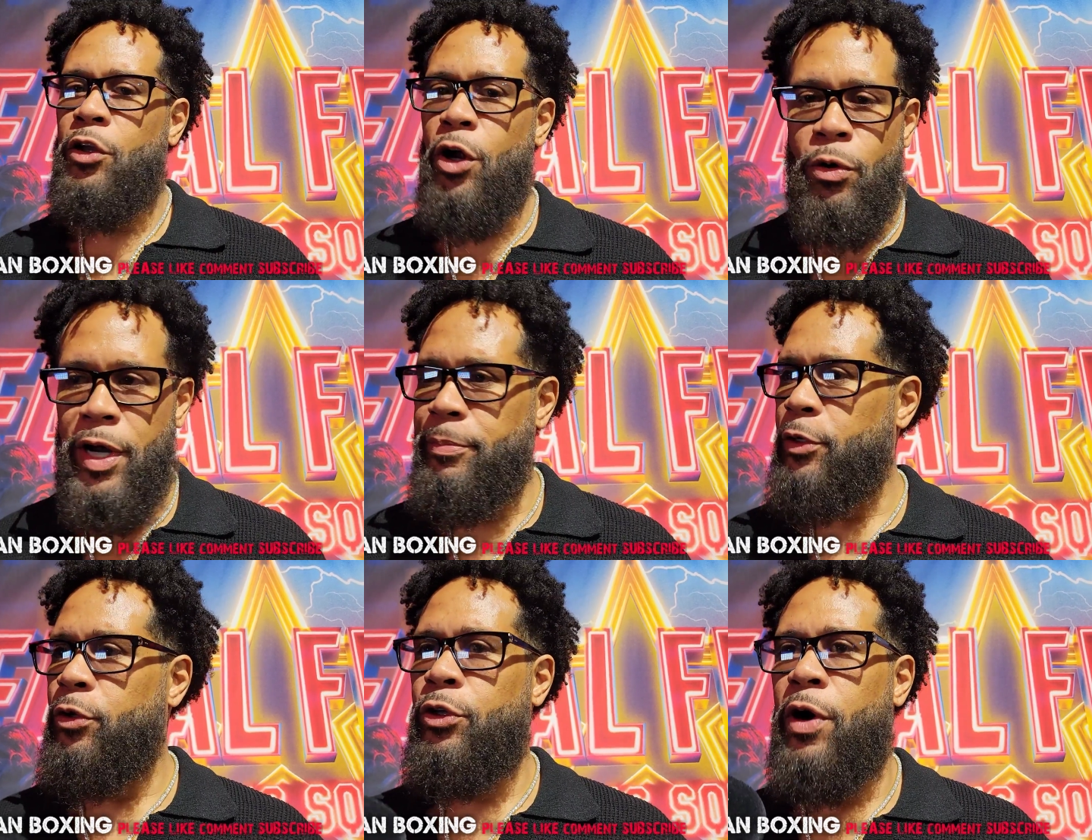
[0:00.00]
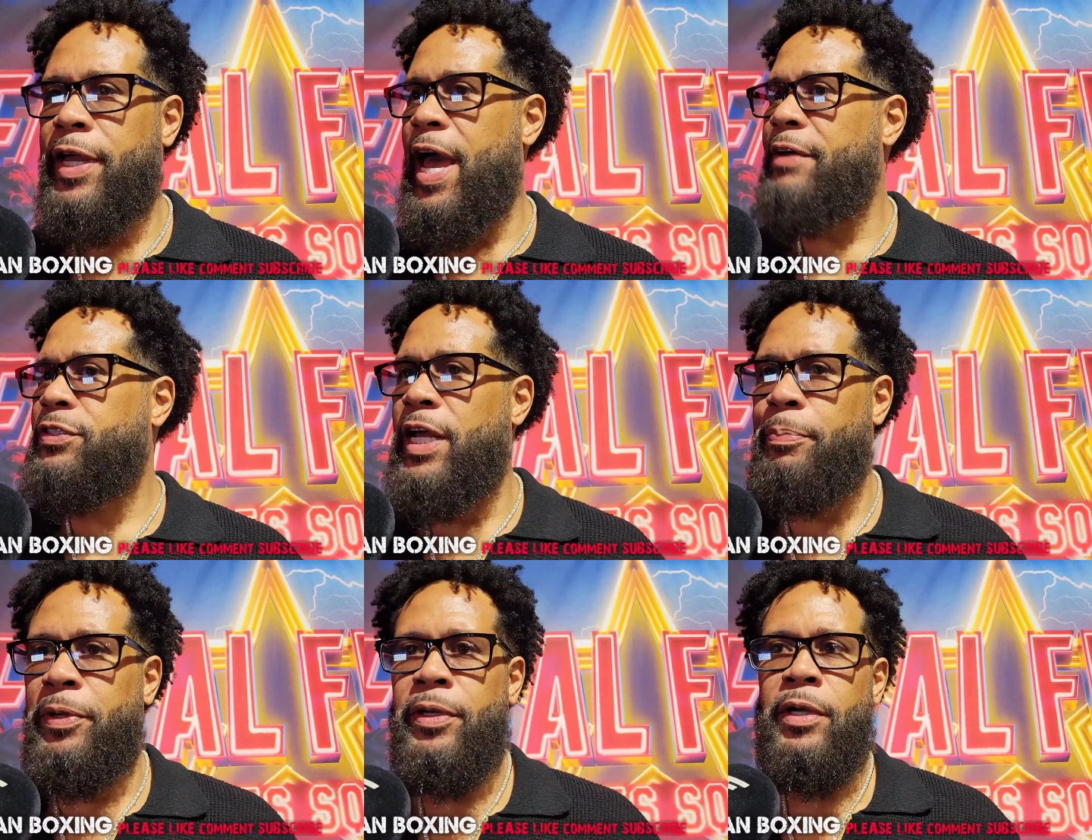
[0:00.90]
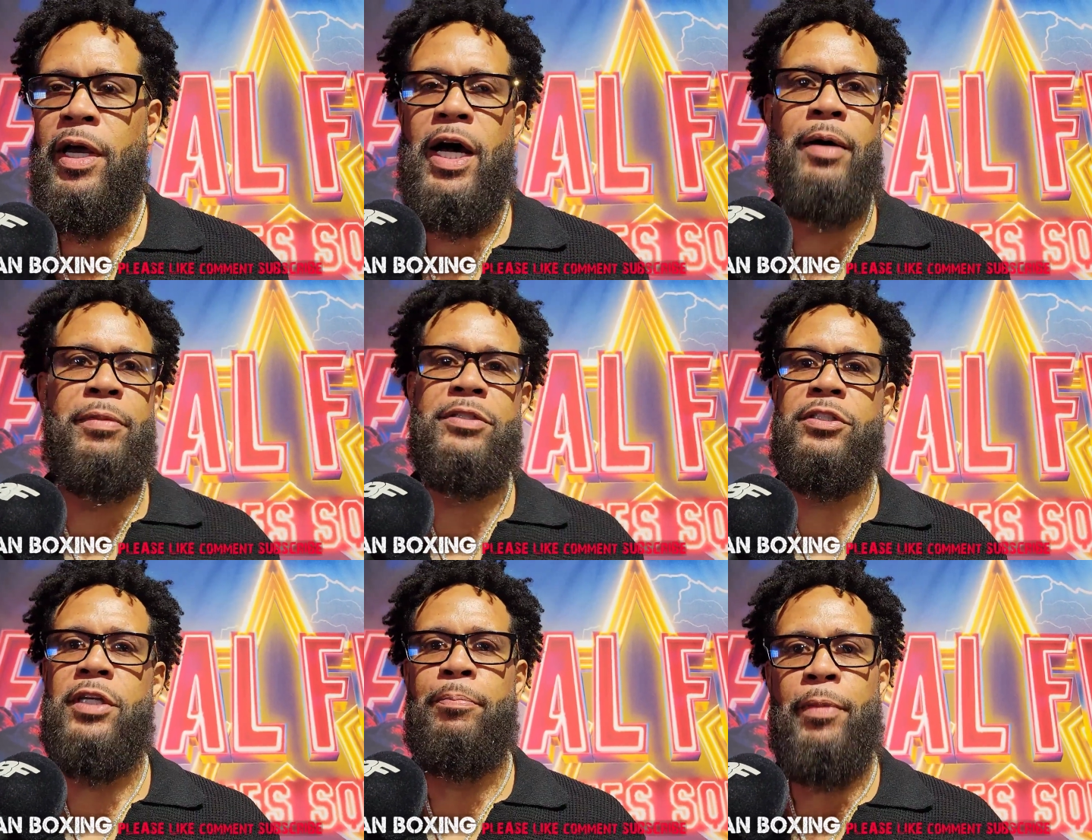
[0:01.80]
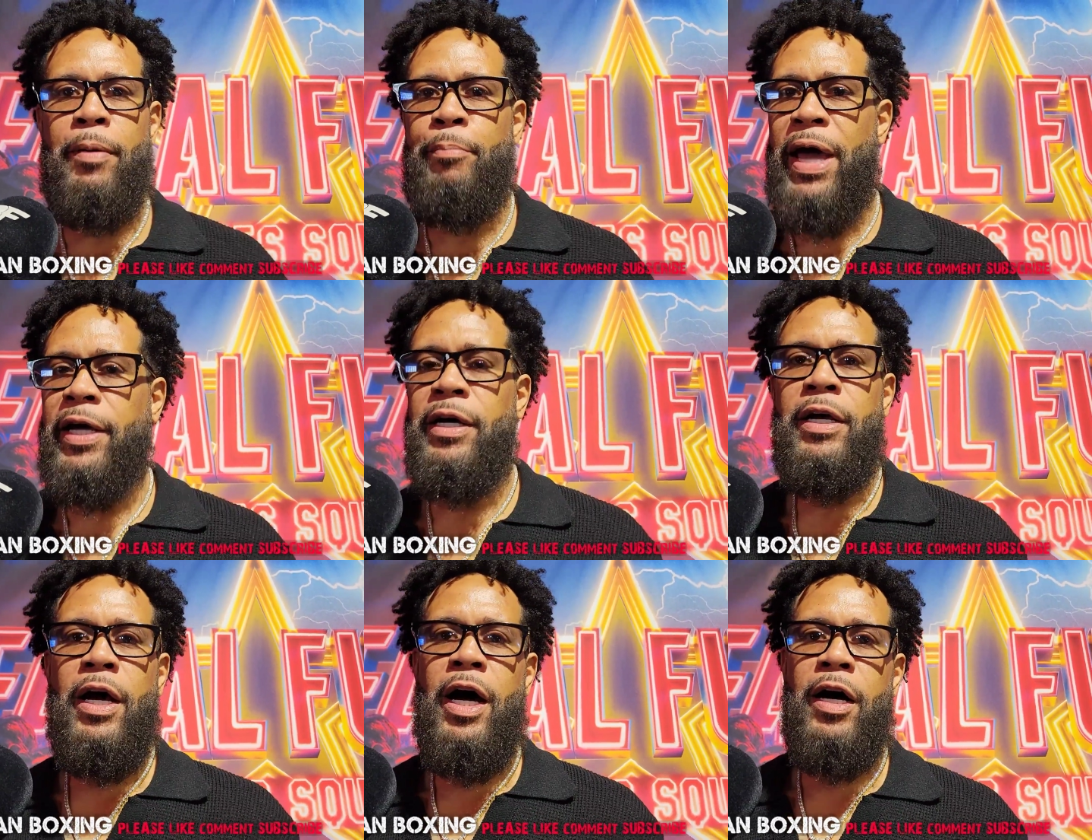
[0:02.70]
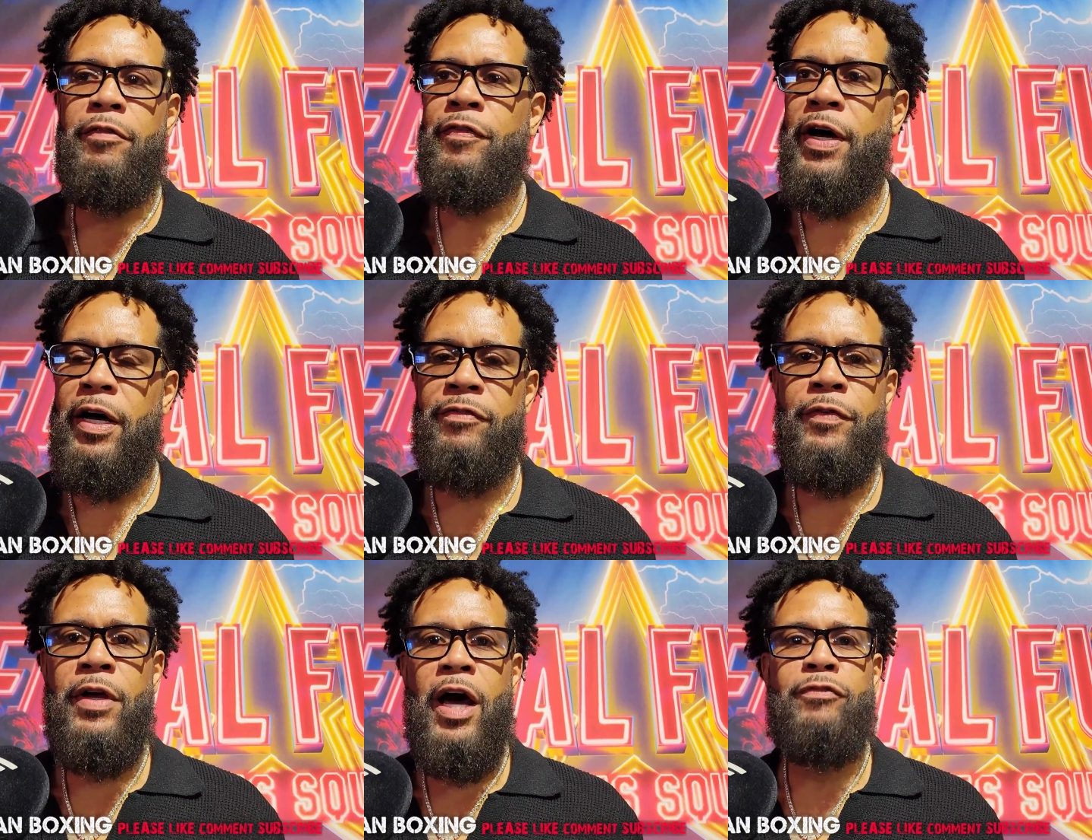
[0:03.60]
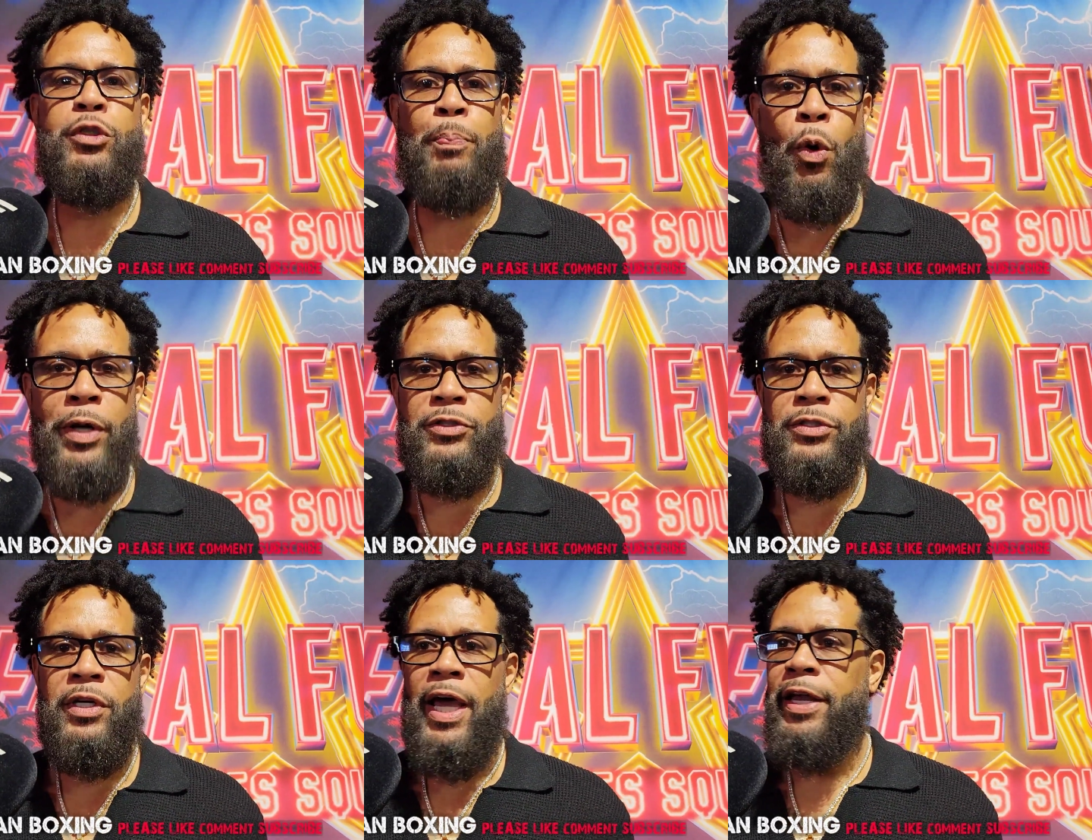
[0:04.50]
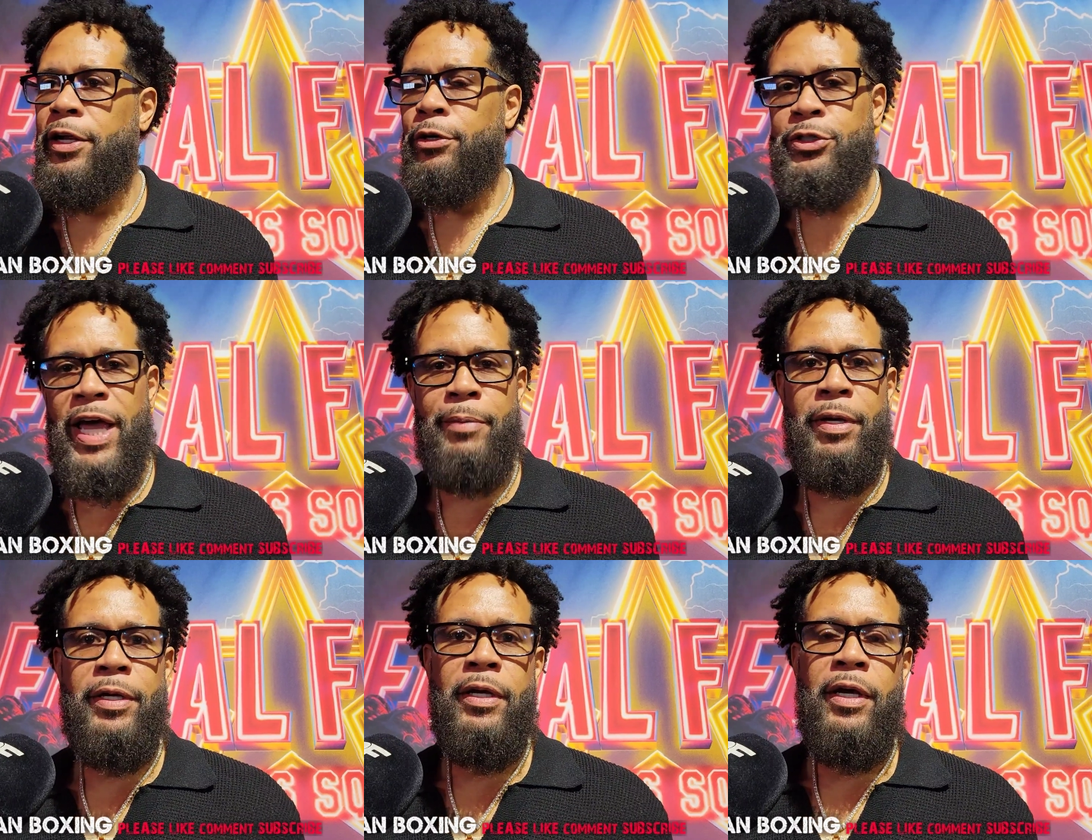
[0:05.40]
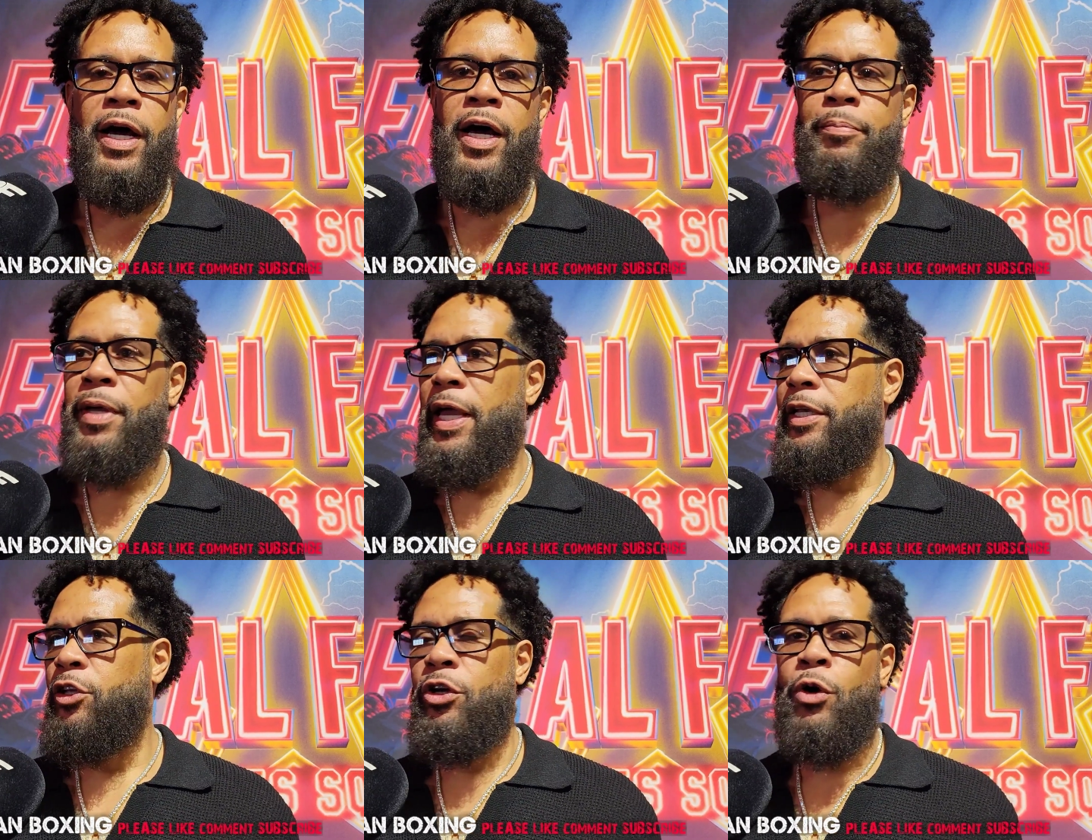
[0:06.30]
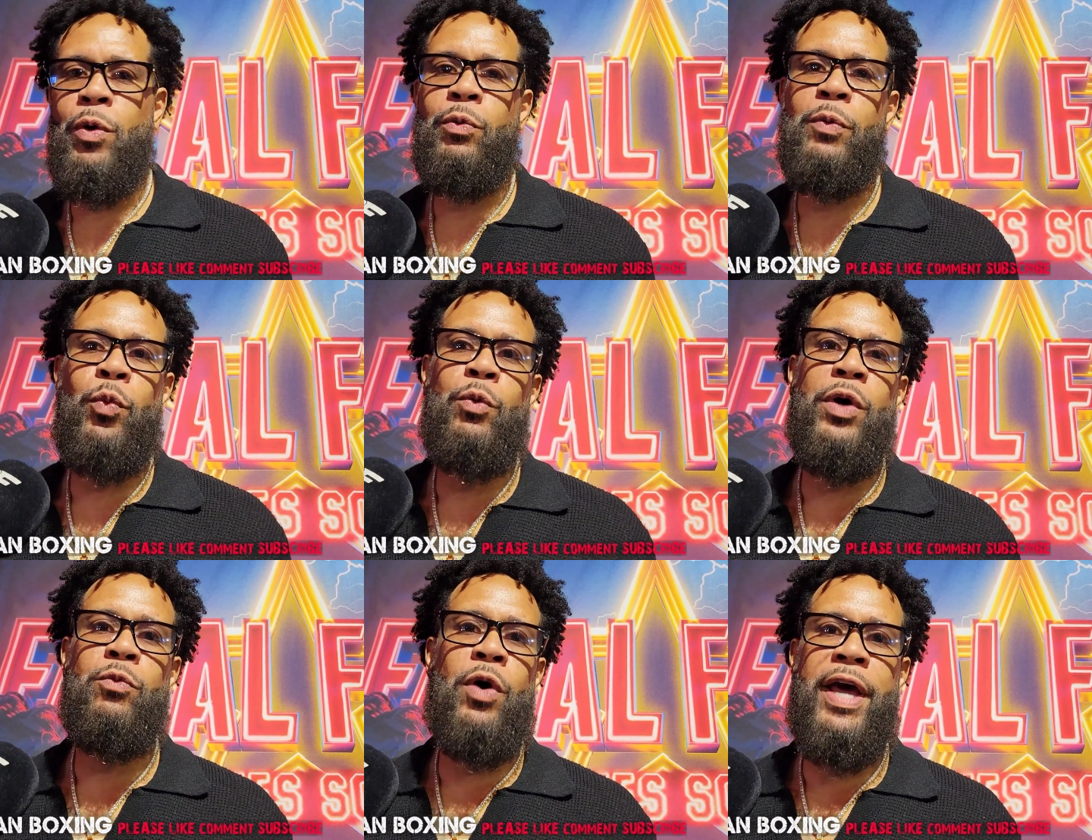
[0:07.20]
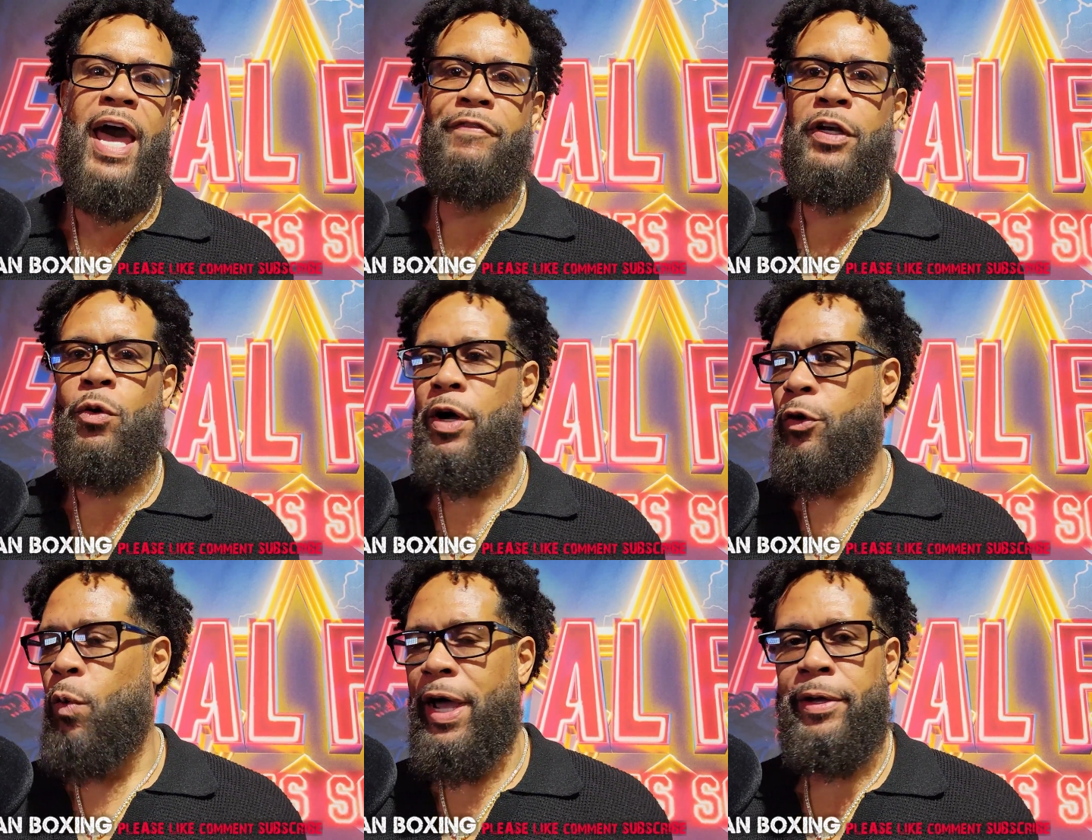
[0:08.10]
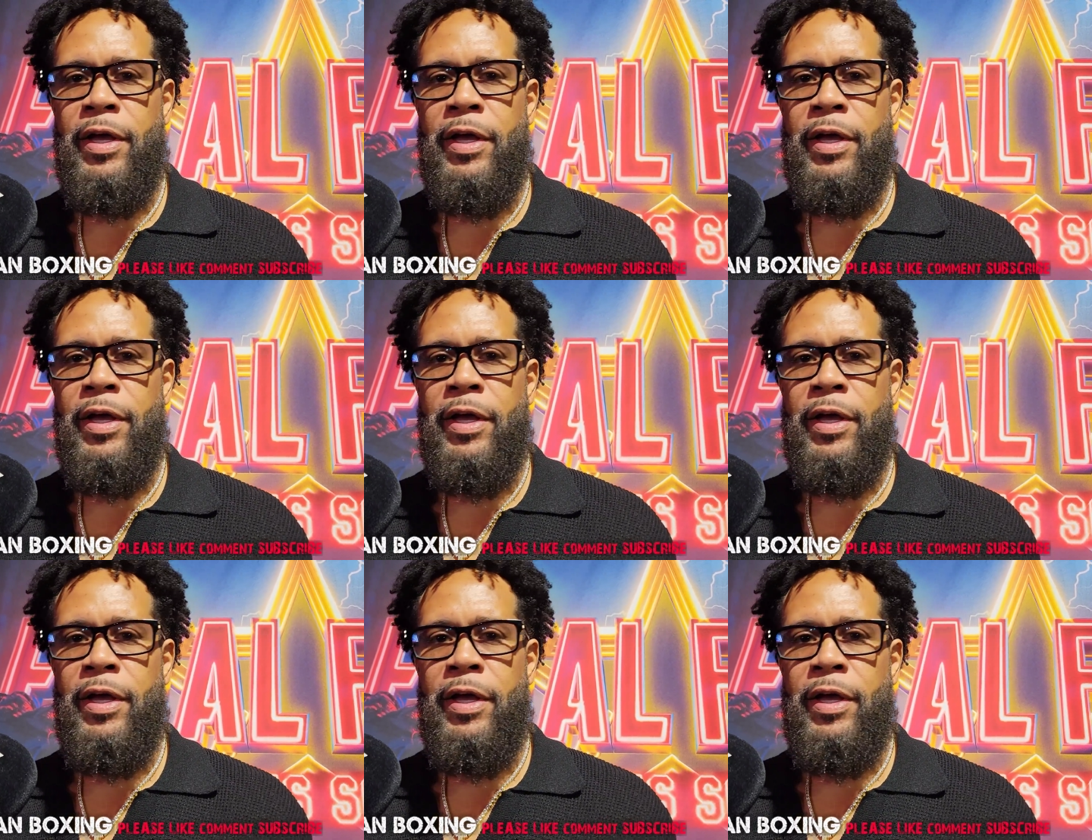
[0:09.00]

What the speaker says: You don't come to New York half-stepping. This is a mecca of sports and entertainment. And we wouldn't want to have it no other way